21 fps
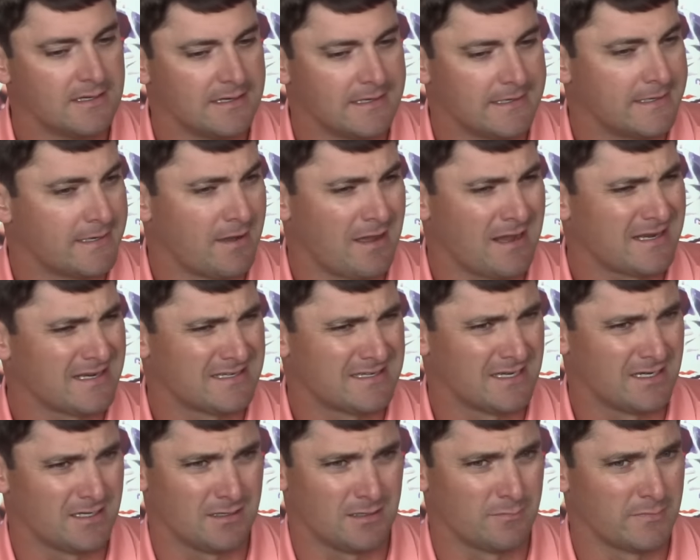you know, I could
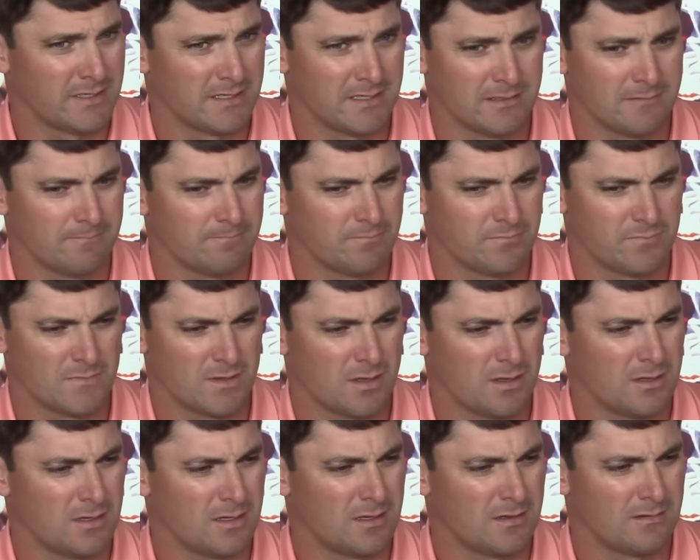tell. I mean, in,
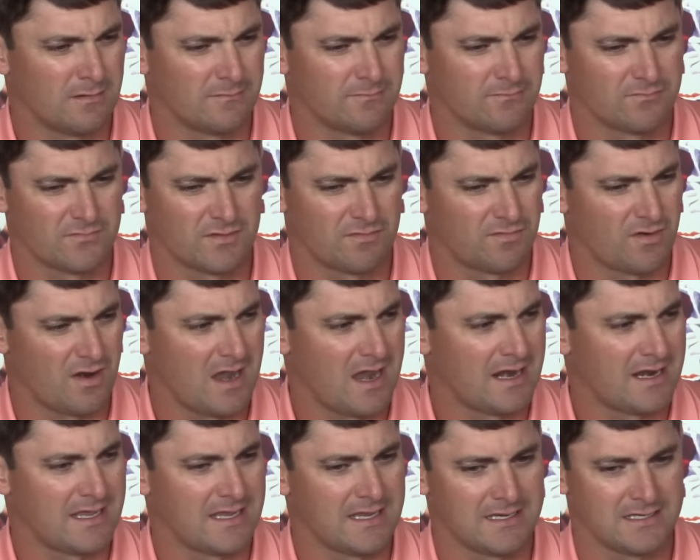uh,
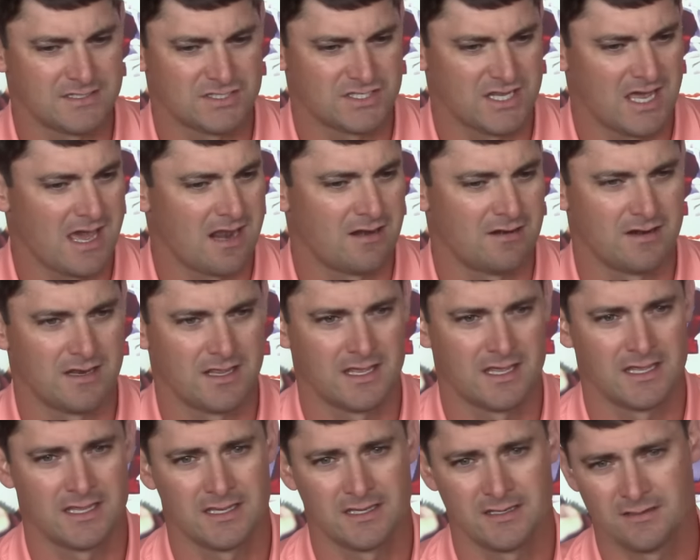Friday,
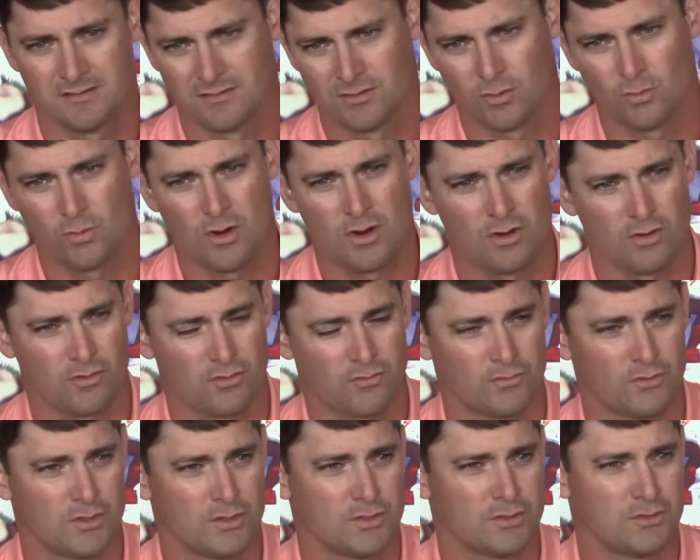Saturday, the
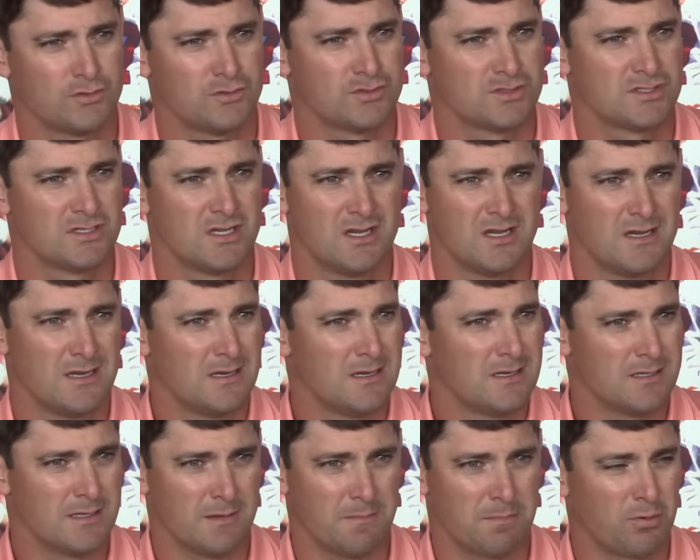walkthroughs,
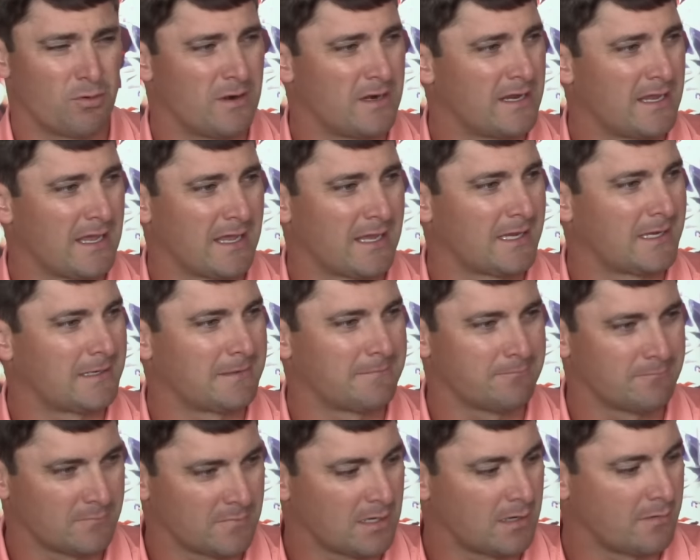the
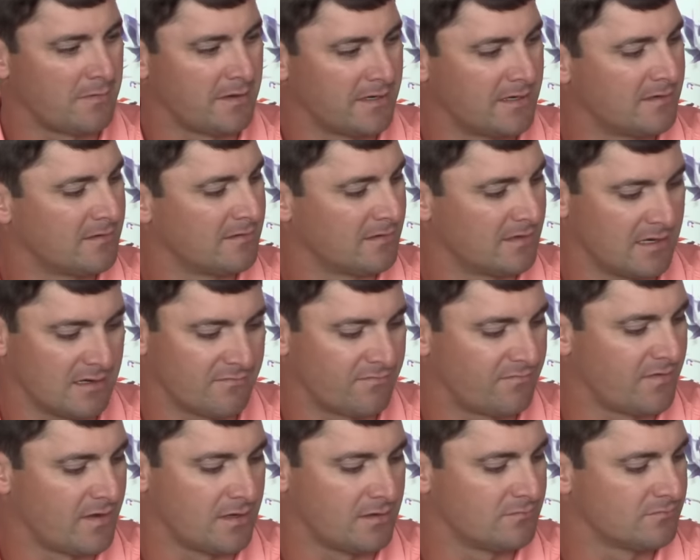pregame. I mean, it
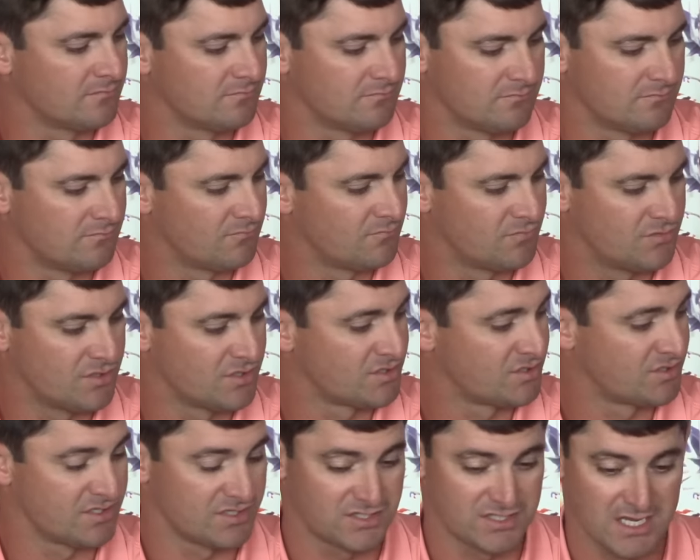felt
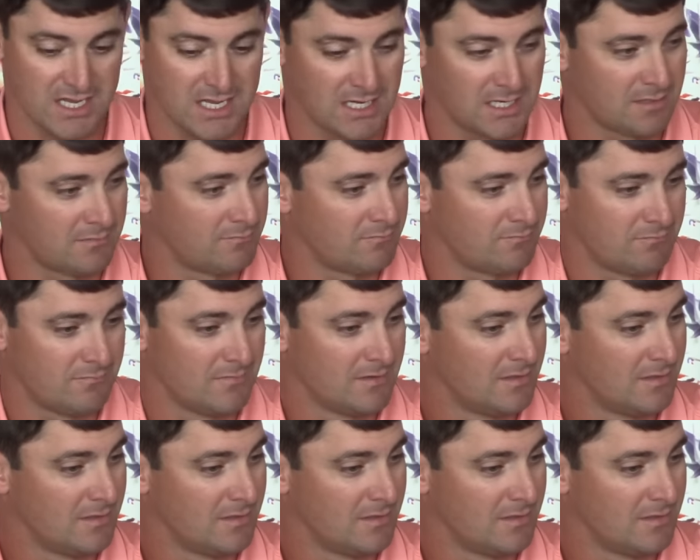just the same